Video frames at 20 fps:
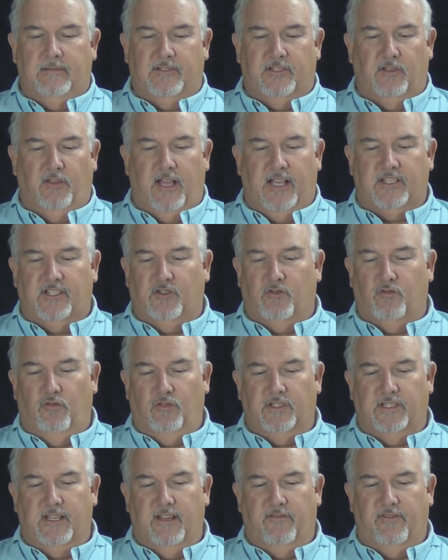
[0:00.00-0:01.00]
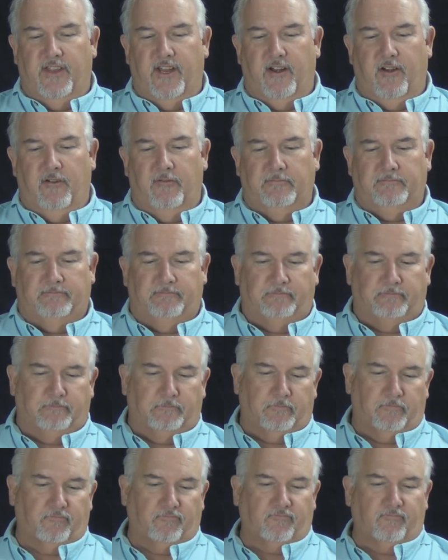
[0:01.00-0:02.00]
So lots of cool stuff there.
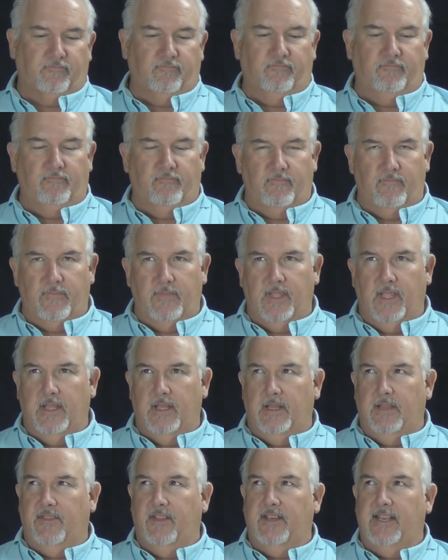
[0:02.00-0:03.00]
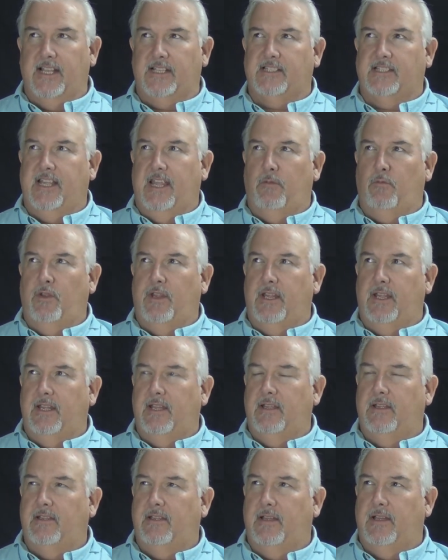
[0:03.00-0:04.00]
The next day we
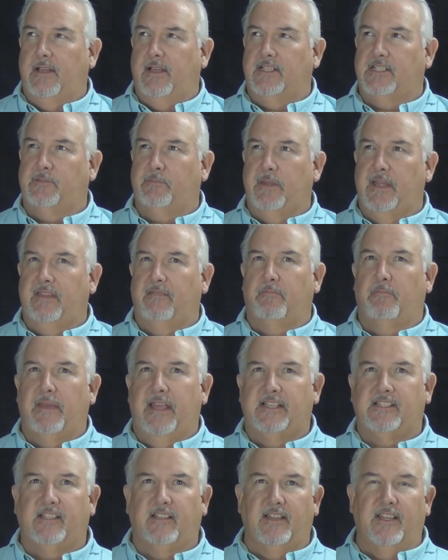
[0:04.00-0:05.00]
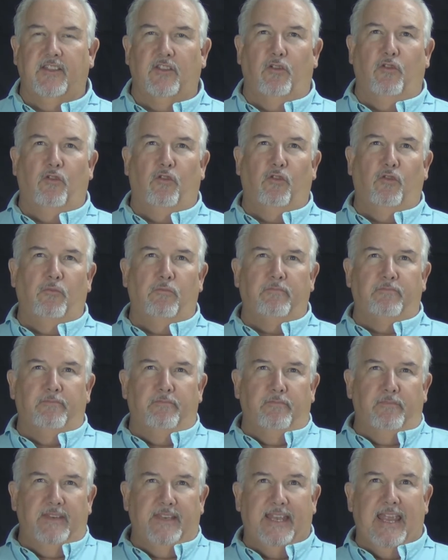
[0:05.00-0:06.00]
spent basically the whole
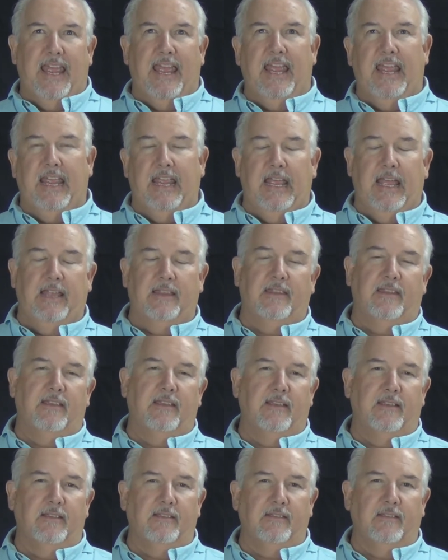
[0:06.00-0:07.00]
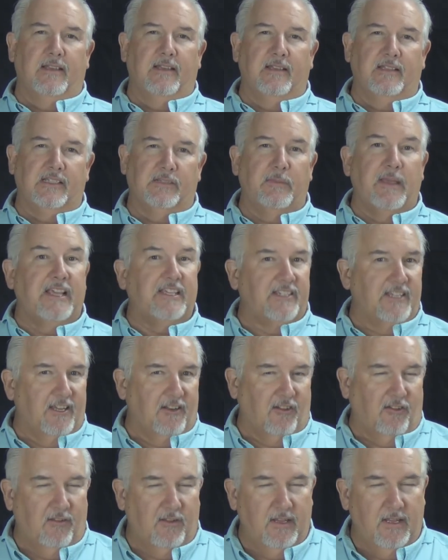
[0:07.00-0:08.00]
day at the Space
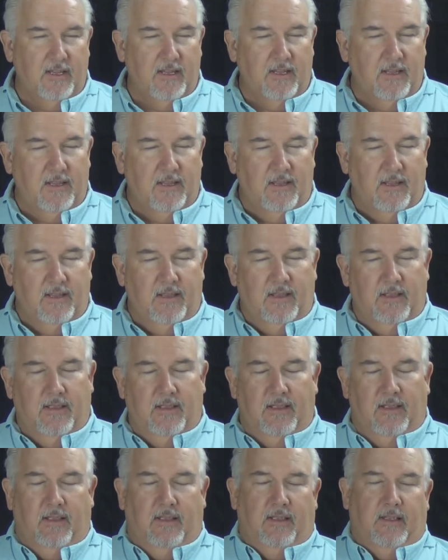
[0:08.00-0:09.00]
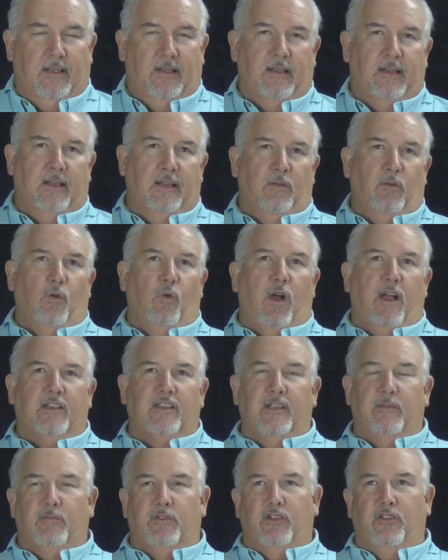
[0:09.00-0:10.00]
Needle. We
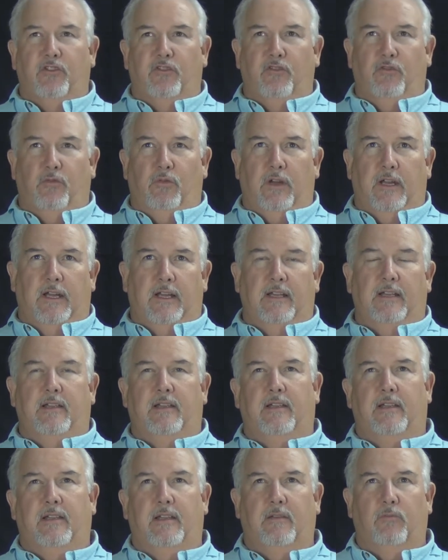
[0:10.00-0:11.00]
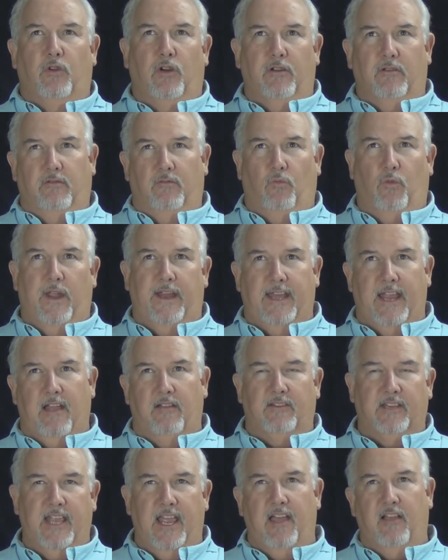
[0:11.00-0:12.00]
walked up to, we're way
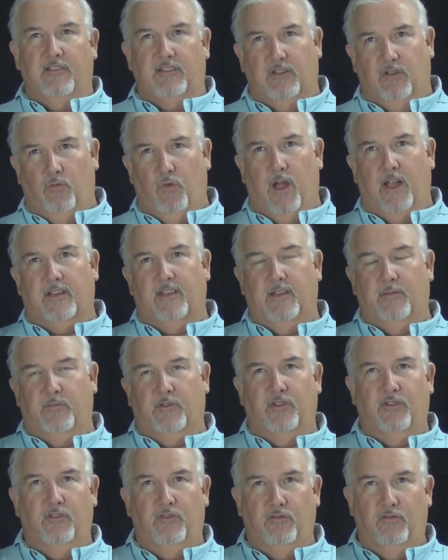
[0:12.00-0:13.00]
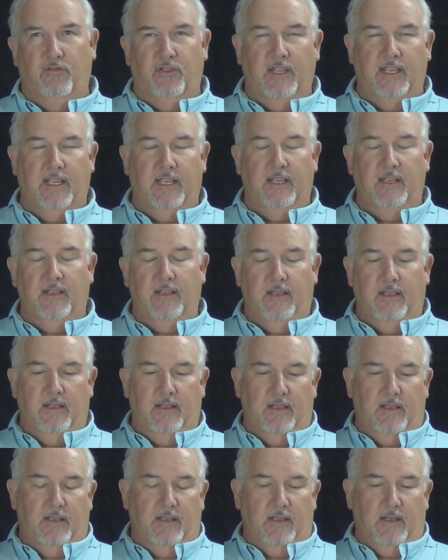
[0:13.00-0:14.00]
downtown, so we walked up to the
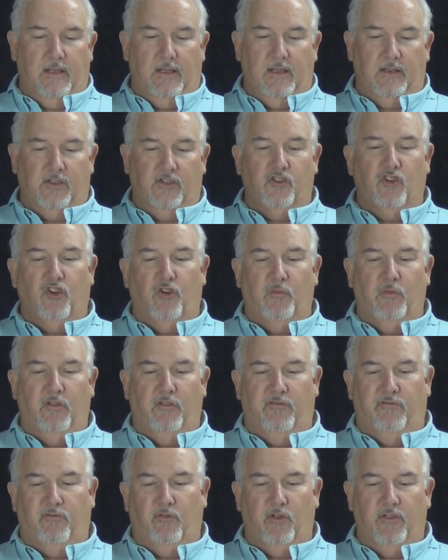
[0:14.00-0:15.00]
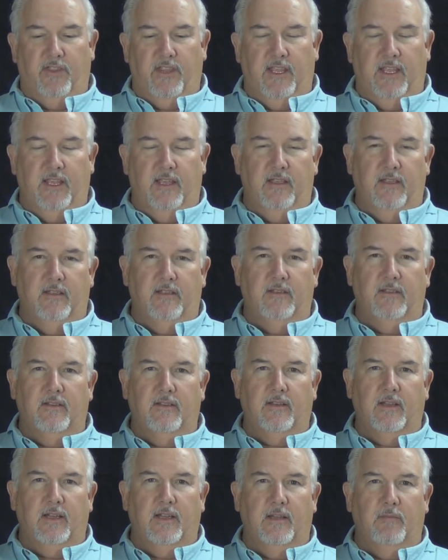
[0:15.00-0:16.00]
terminal for the
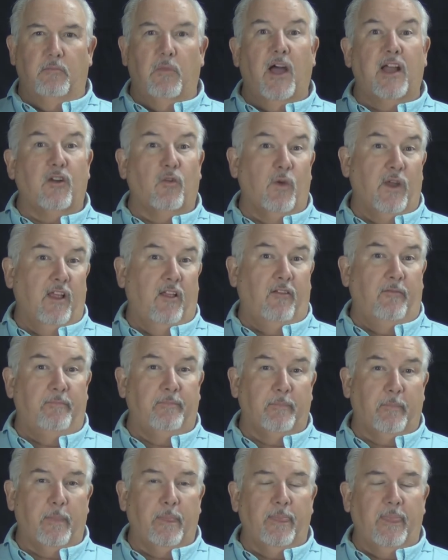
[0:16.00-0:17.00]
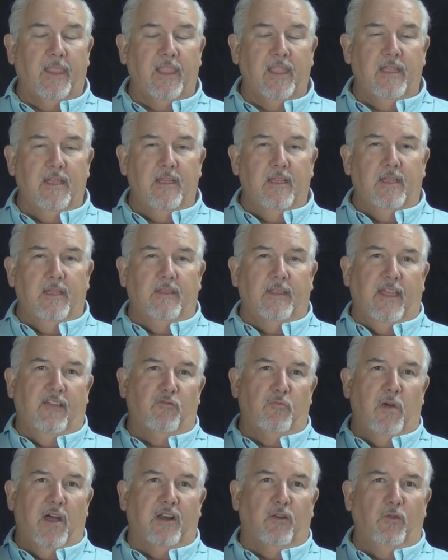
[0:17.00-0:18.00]
monorail. They
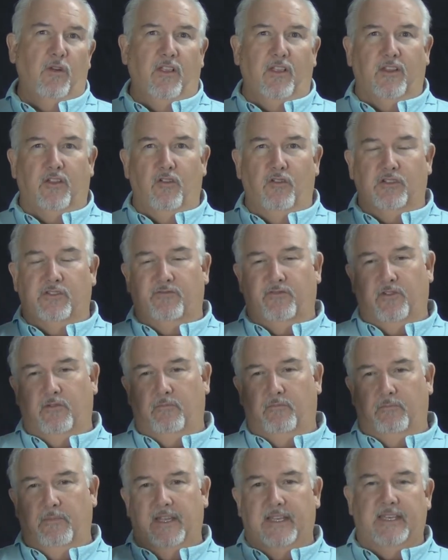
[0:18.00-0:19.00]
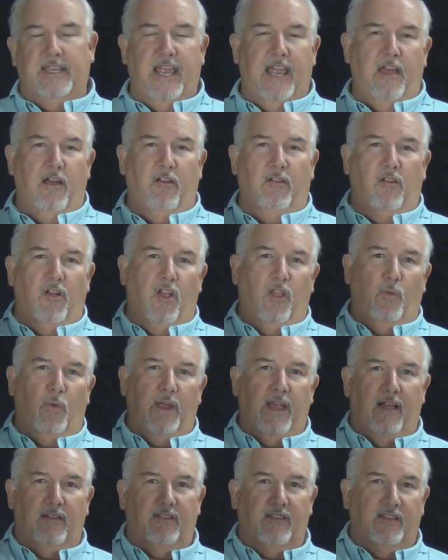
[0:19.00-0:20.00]
have a monorail that goes from Midtown all the
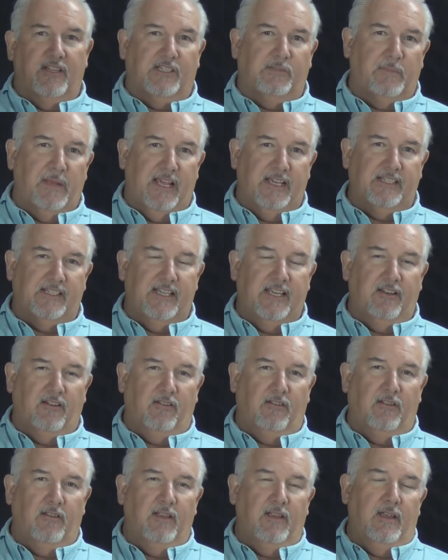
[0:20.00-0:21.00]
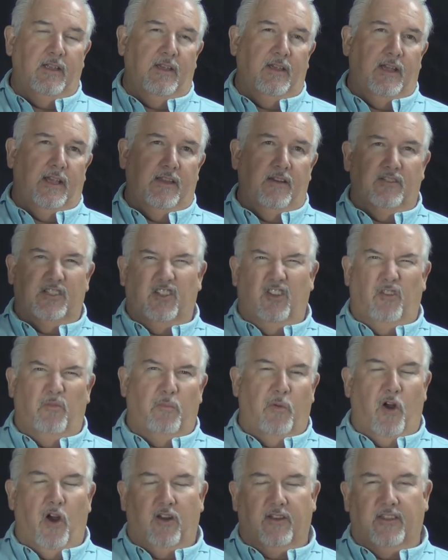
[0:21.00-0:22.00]
way out to the Space Needle, and there's a little
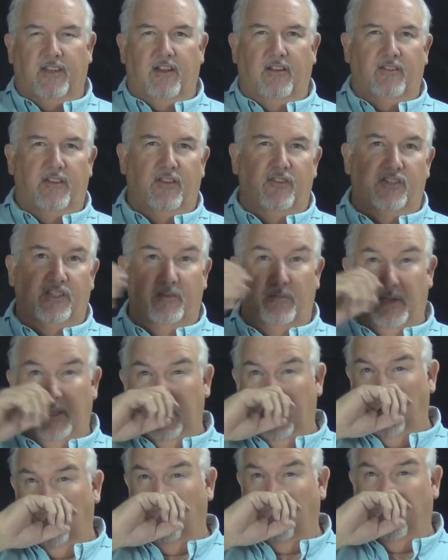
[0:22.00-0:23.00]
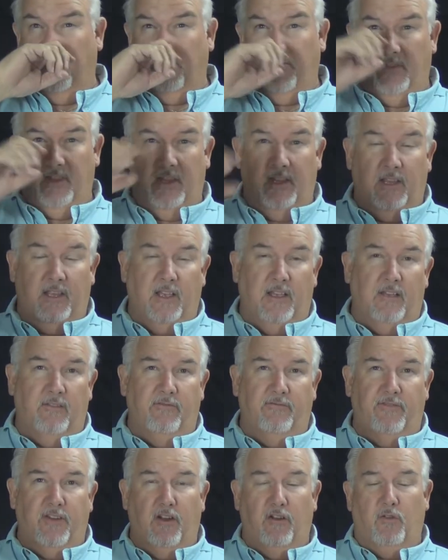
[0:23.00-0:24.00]
park there. There used to be the
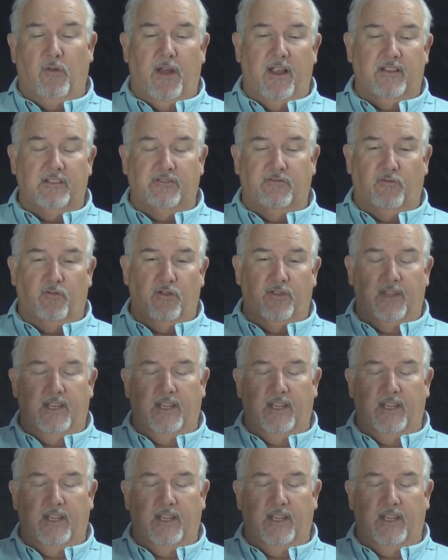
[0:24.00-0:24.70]
fairgrounds for